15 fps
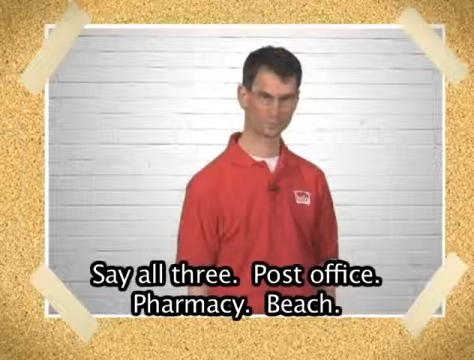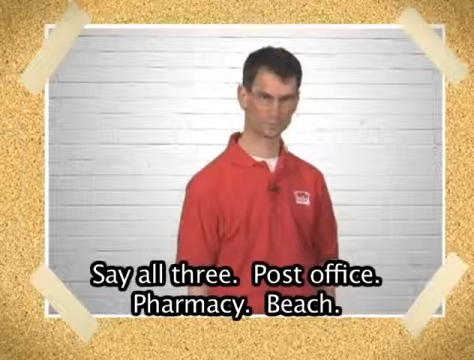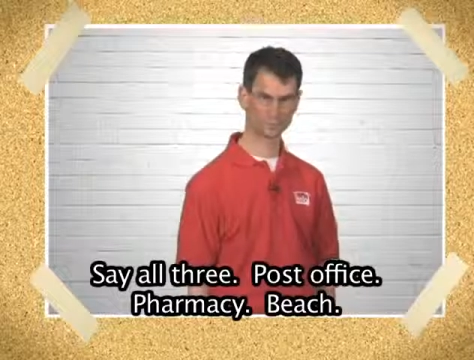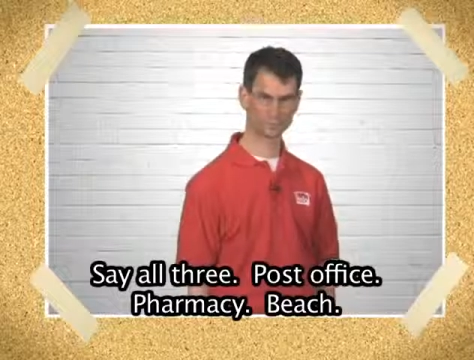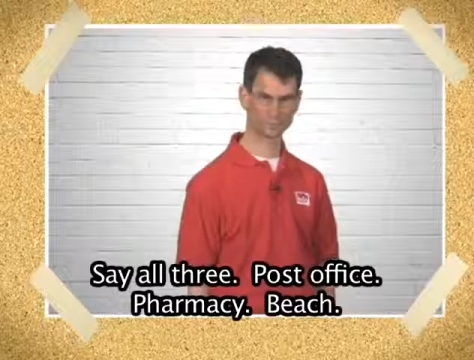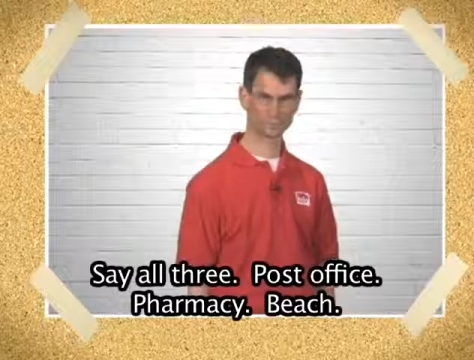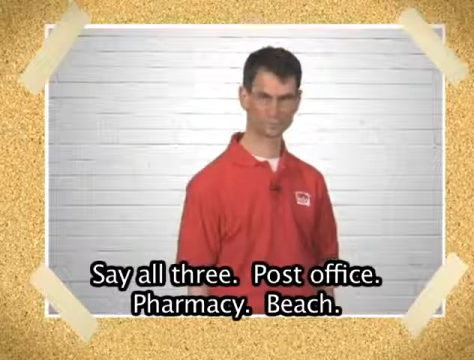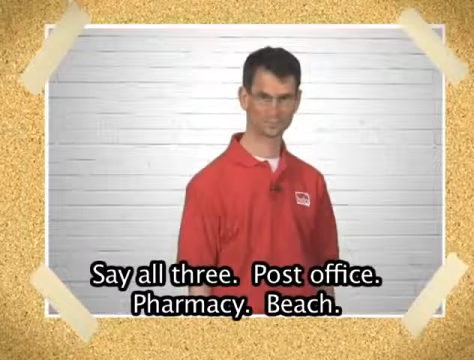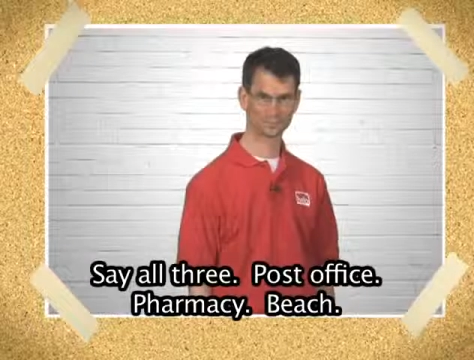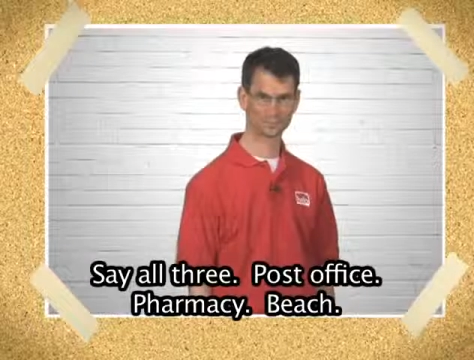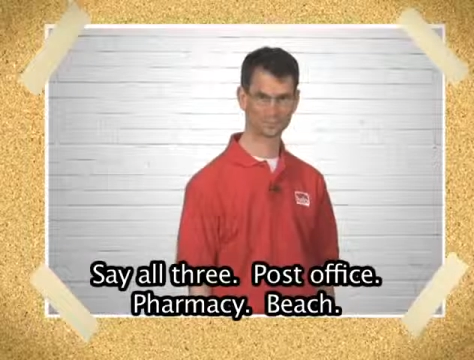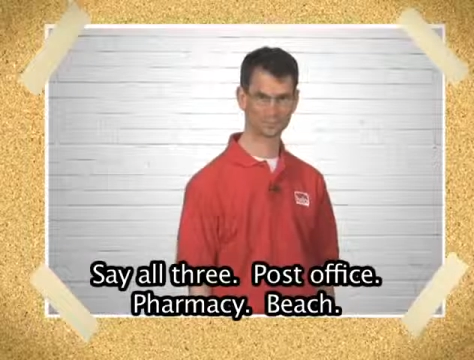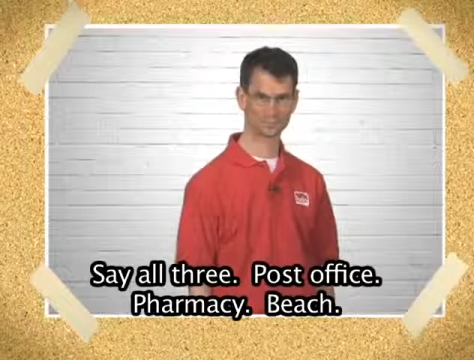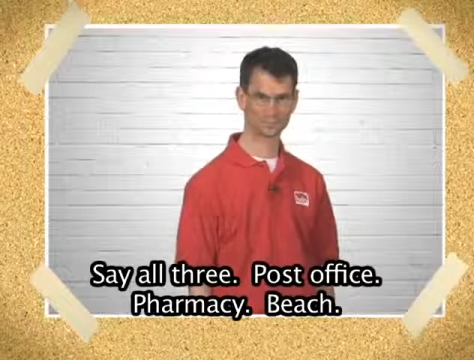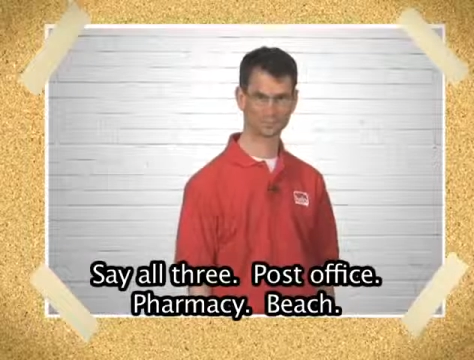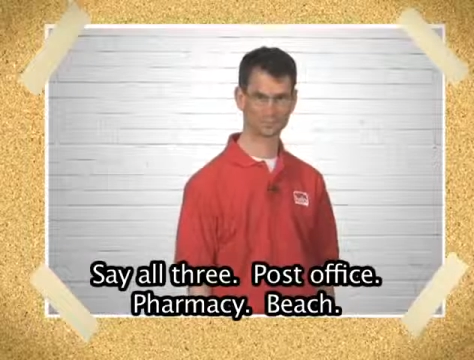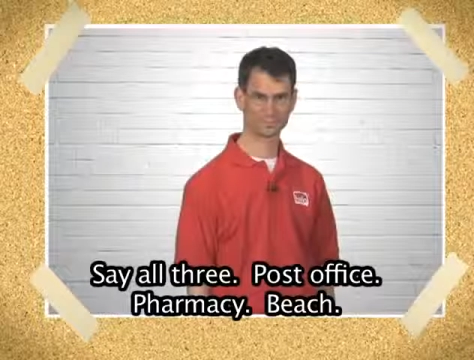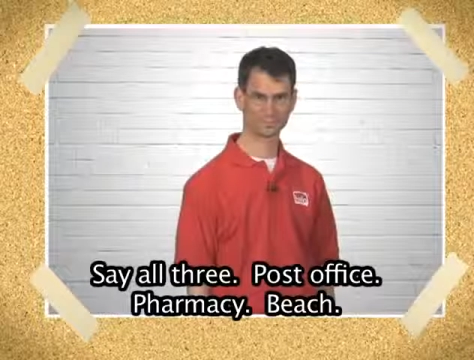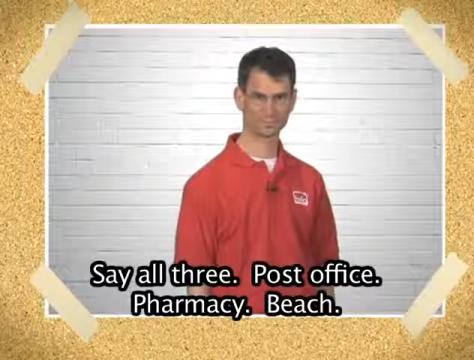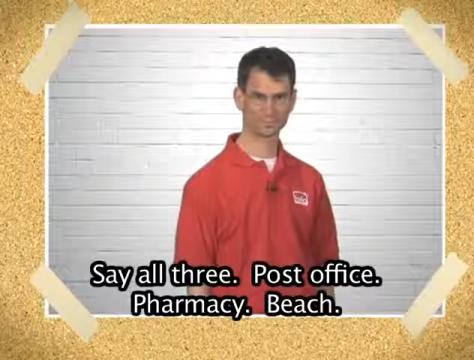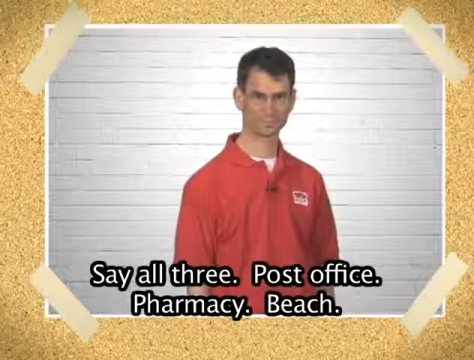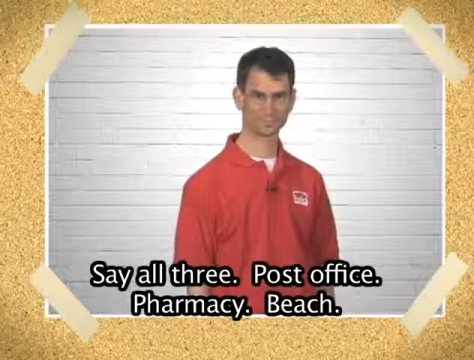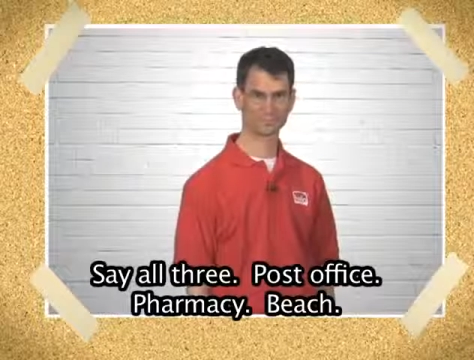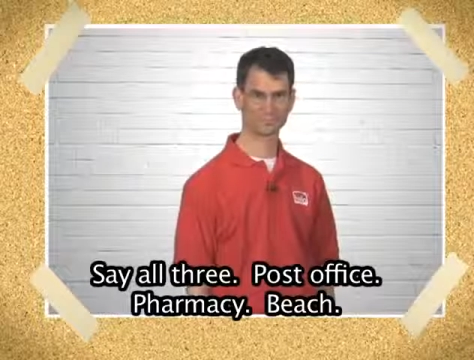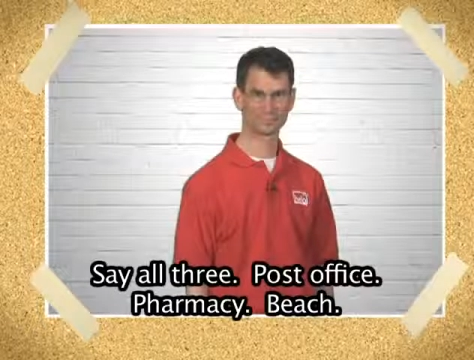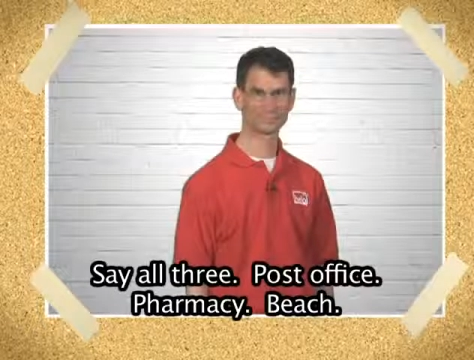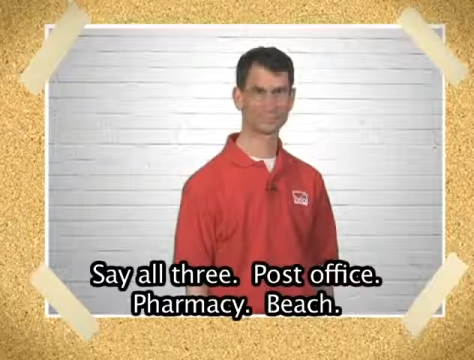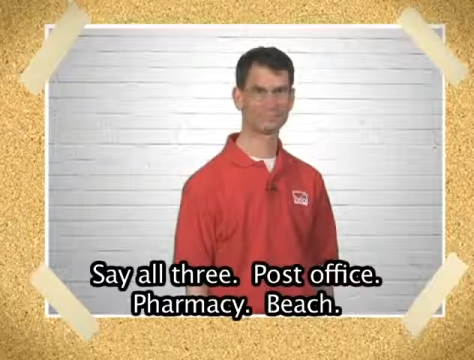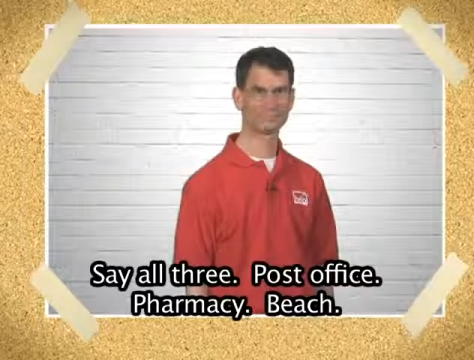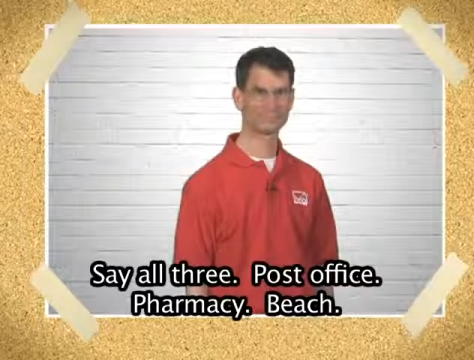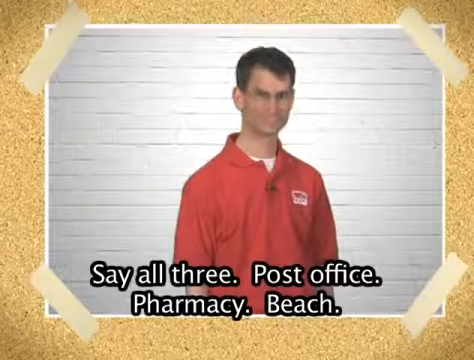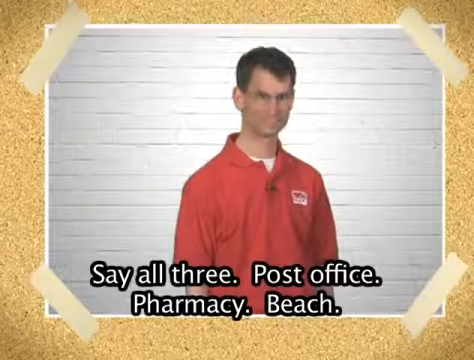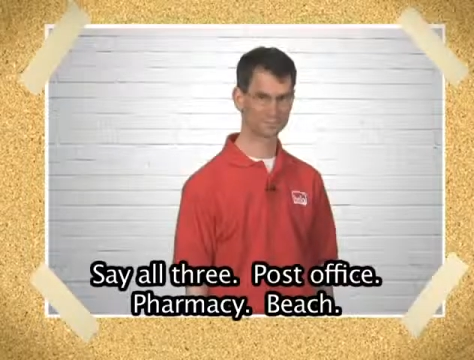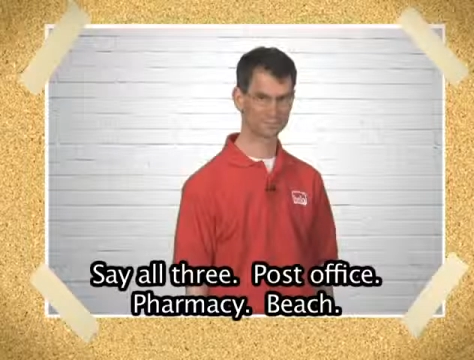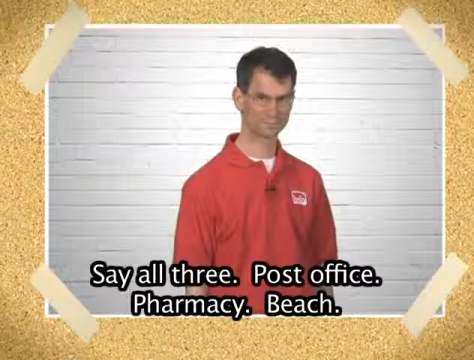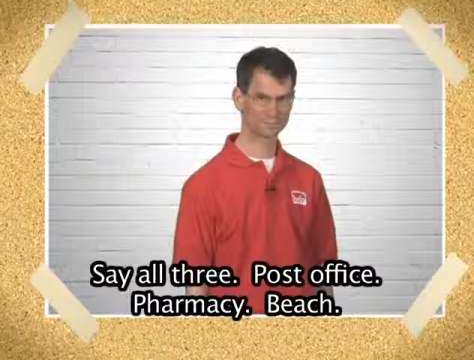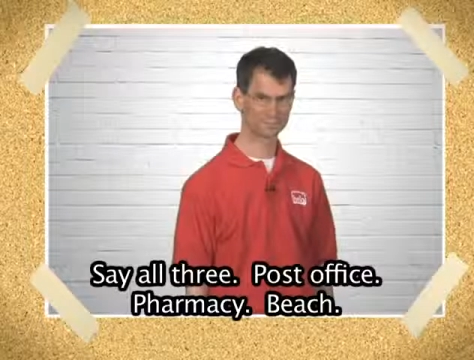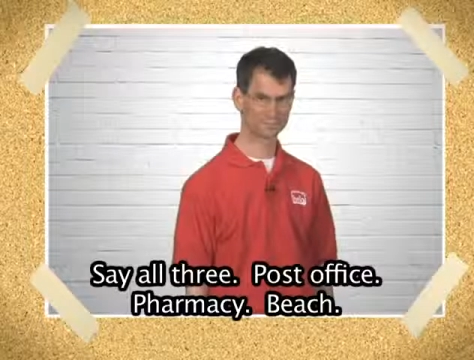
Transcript: (no one is talking)